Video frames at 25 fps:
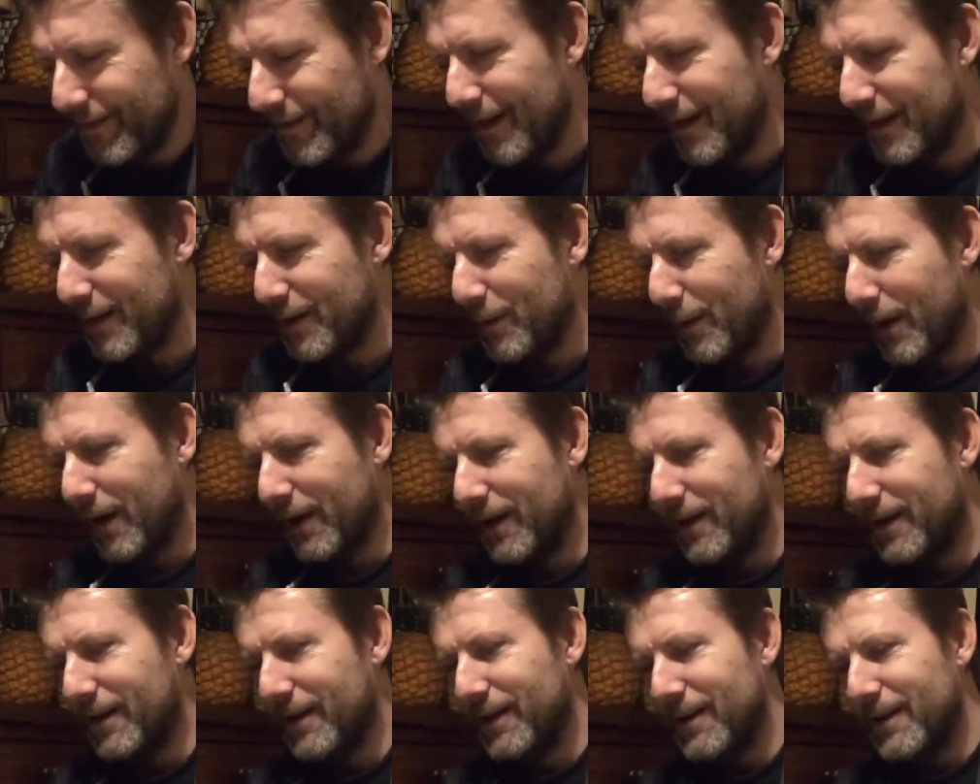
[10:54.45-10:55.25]

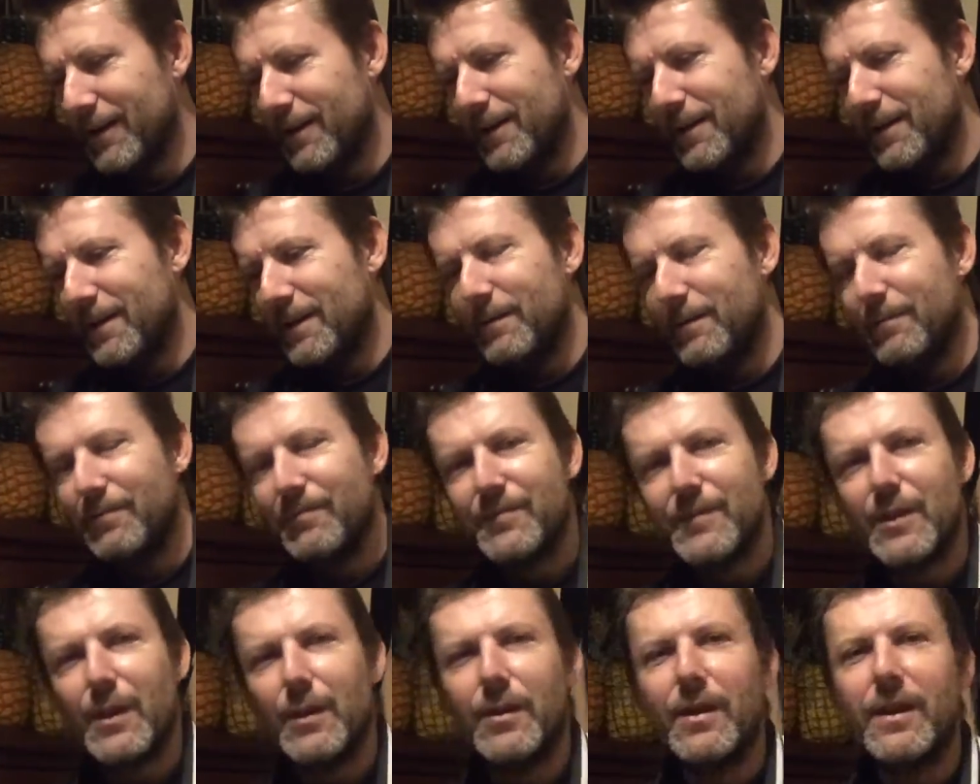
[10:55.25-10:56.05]
Anyway,
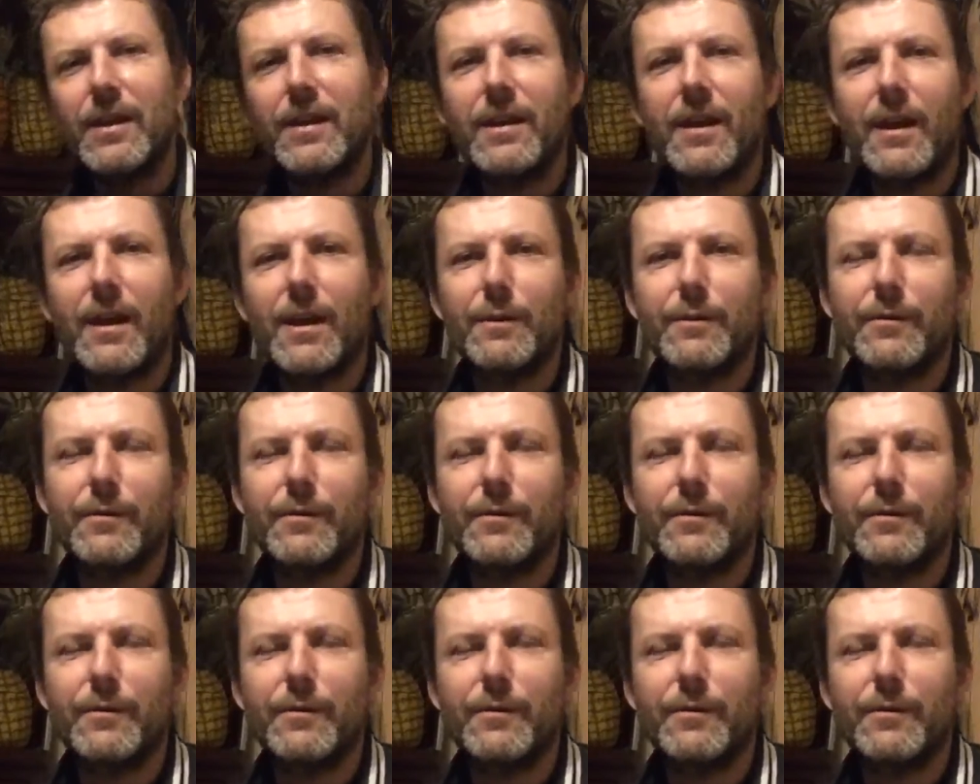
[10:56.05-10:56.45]
so there you go.